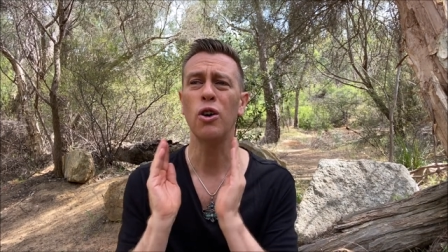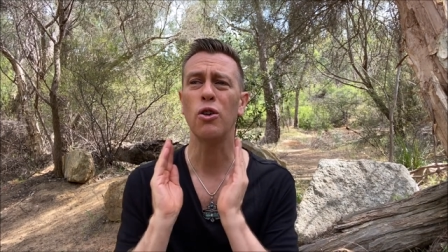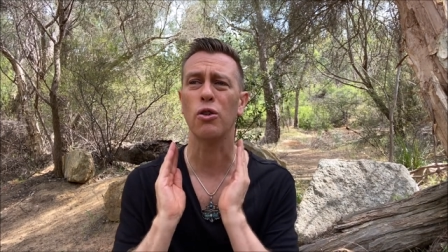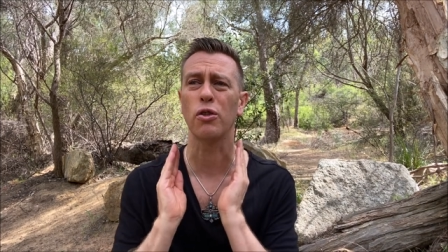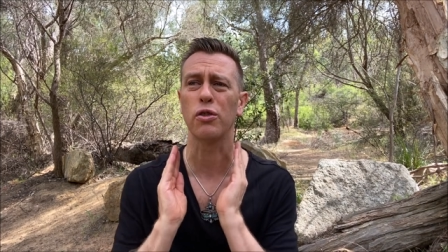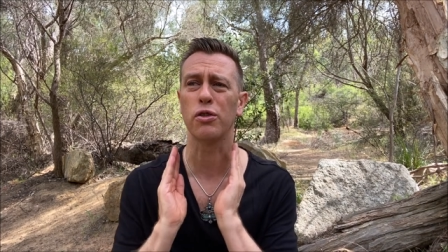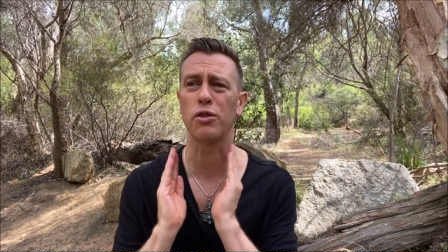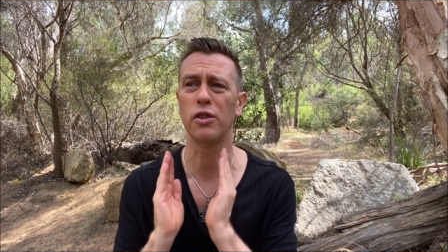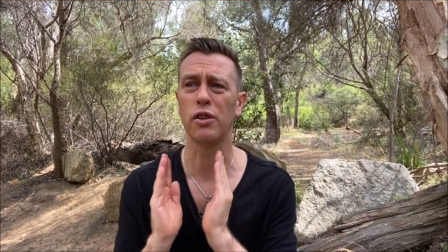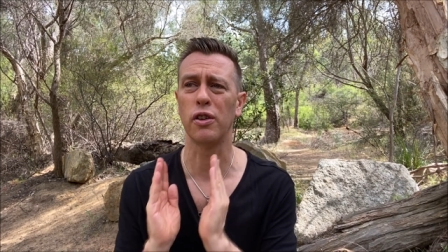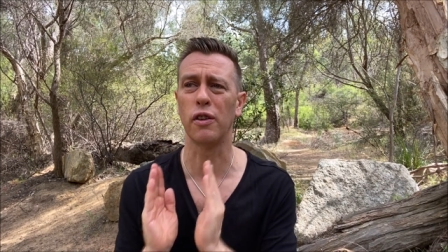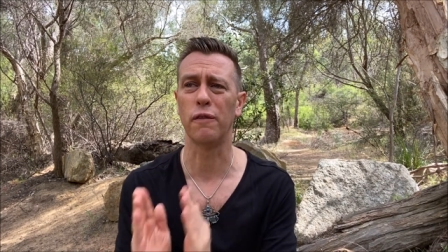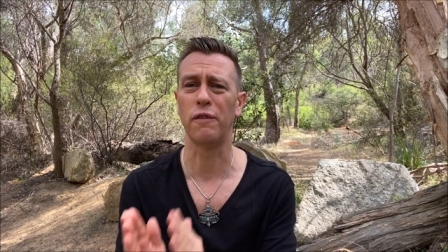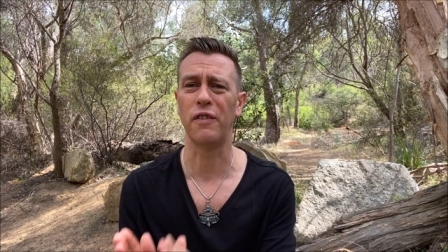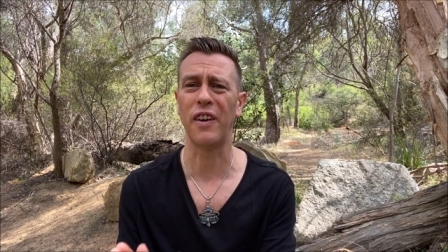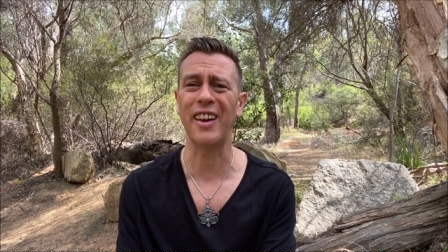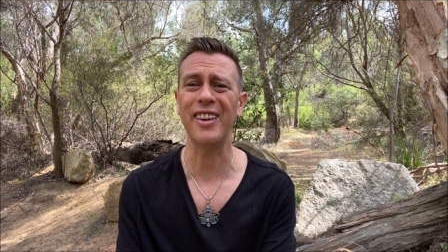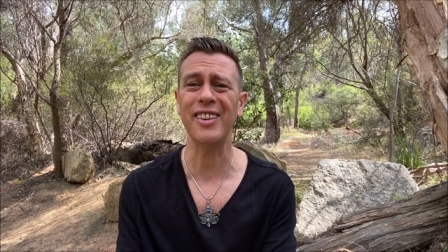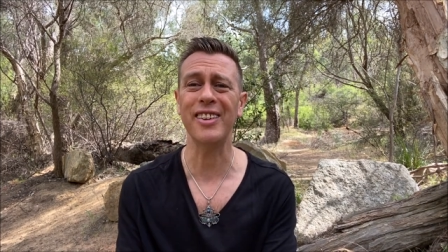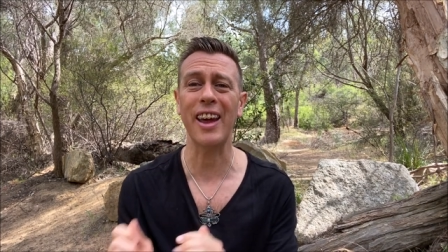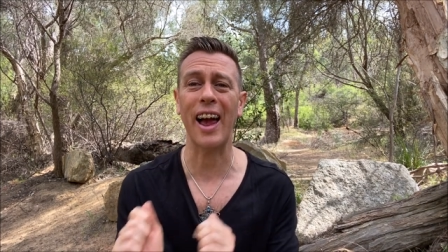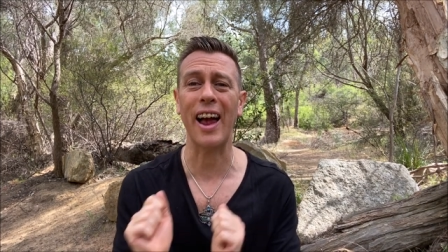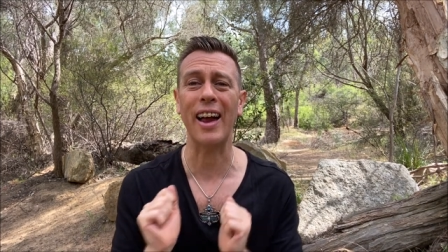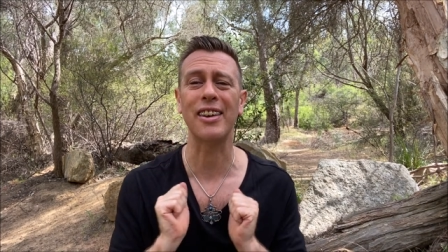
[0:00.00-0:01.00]
or a certain
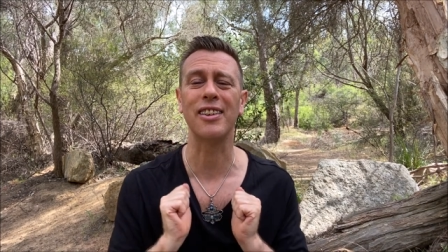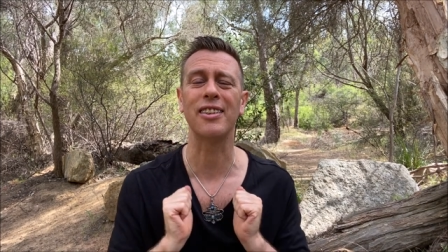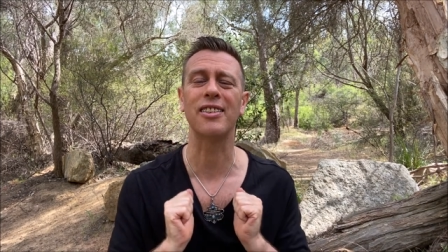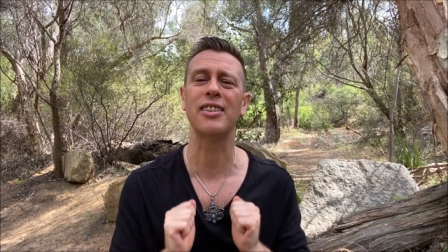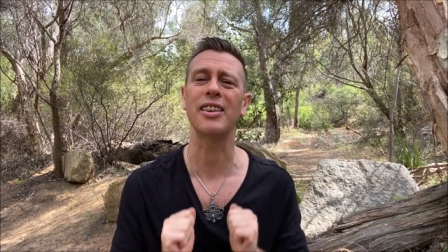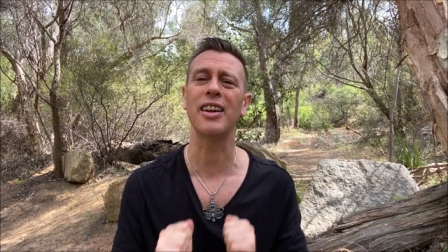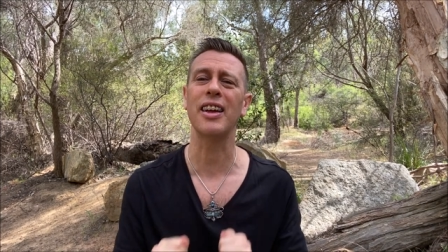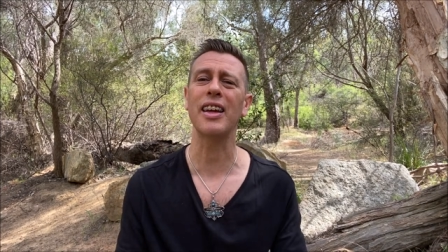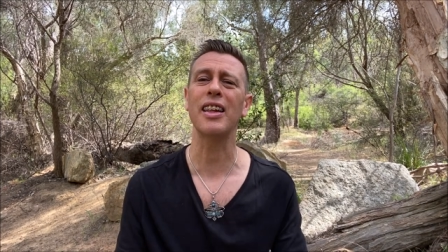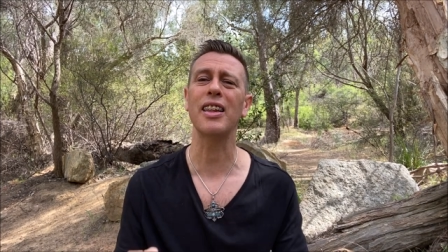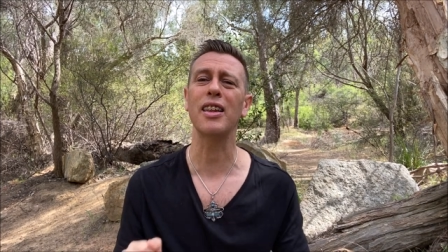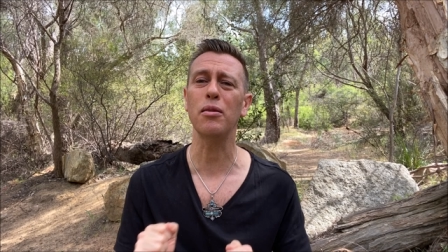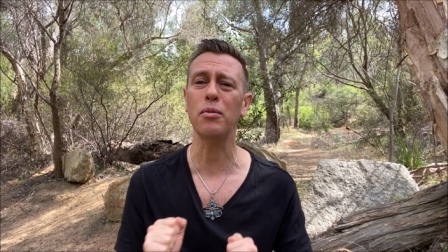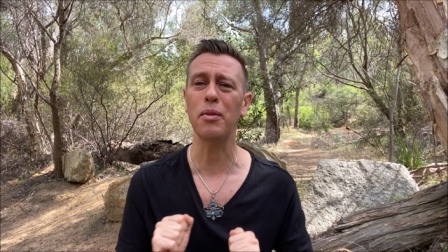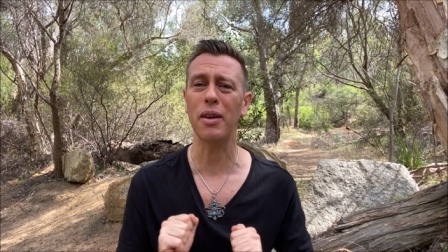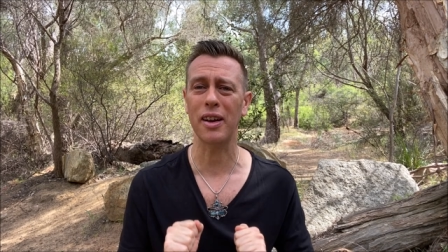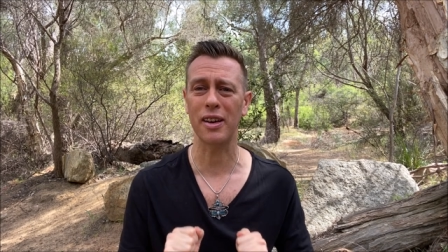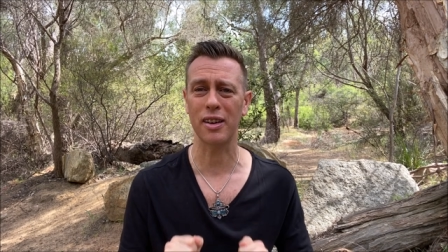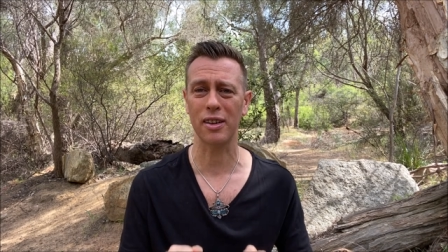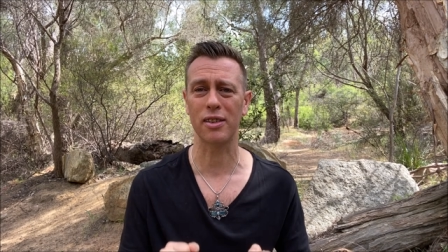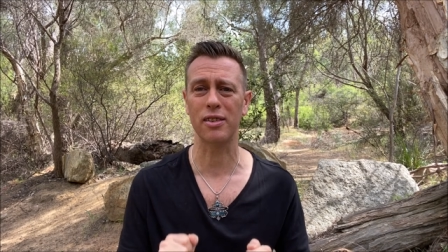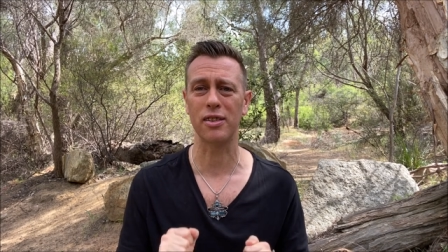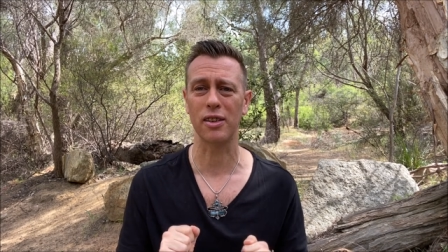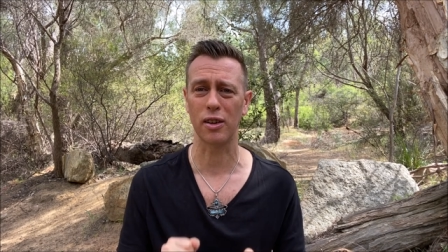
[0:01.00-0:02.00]
event and seeing them
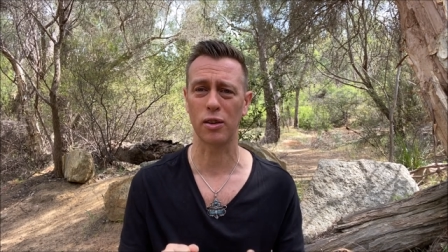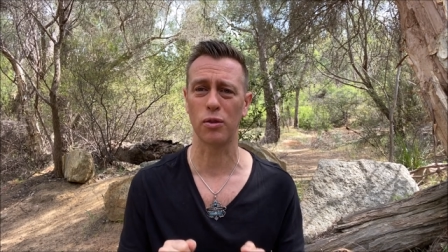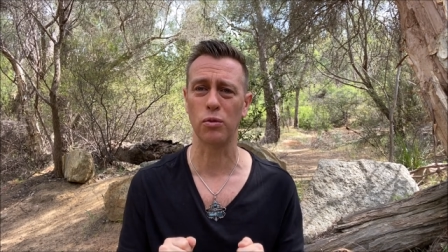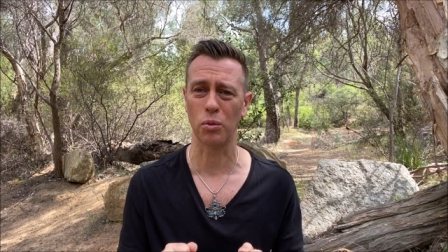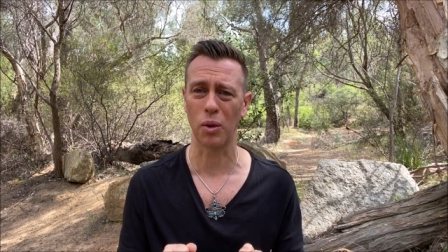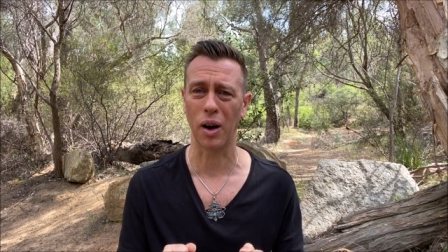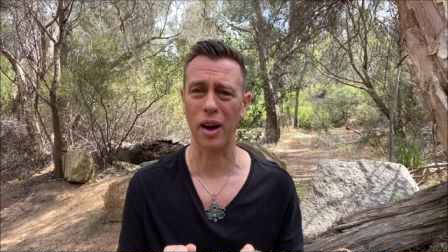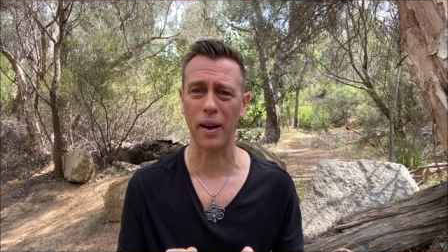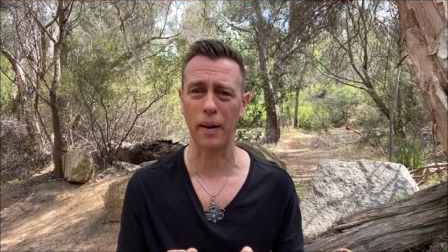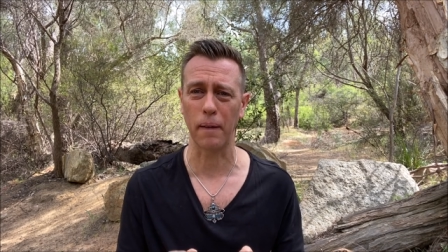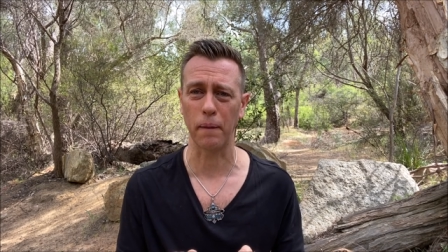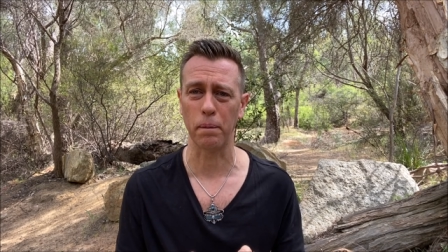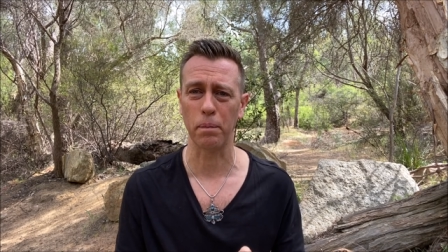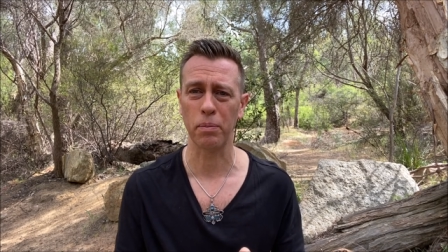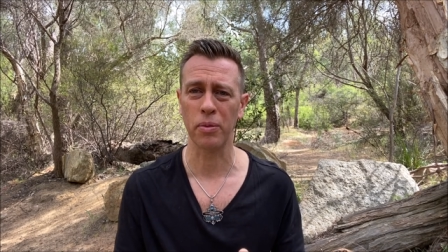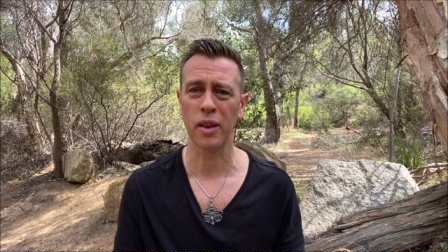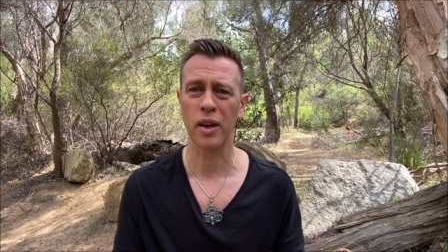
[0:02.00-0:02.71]
in a certain way.